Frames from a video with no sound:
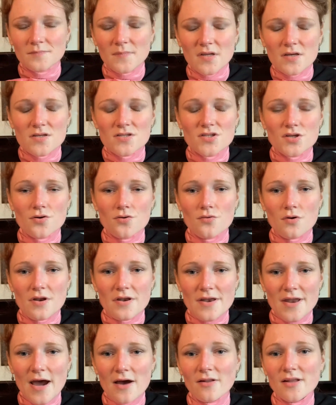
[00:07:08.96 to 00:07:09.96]
So
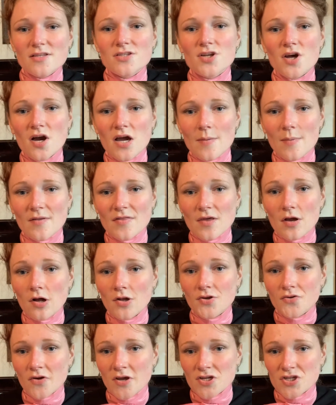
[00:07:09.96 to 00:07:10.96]
now let's talk about the
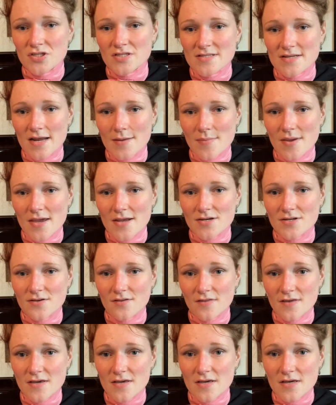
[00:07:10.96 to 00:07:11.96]
alterations that I made to
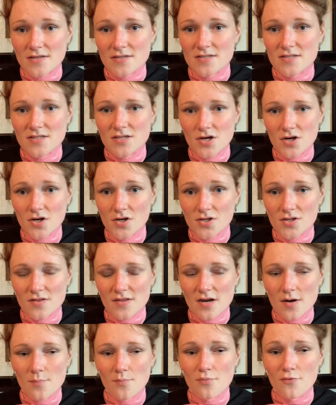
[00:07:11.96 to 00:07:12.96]
the skirt.
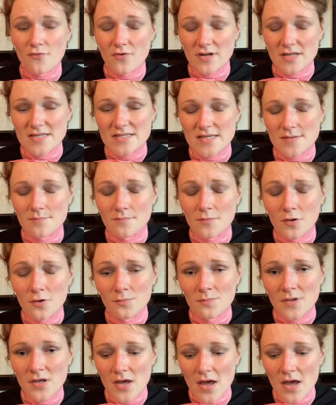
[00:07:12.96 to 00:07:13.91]
They're pretty simple.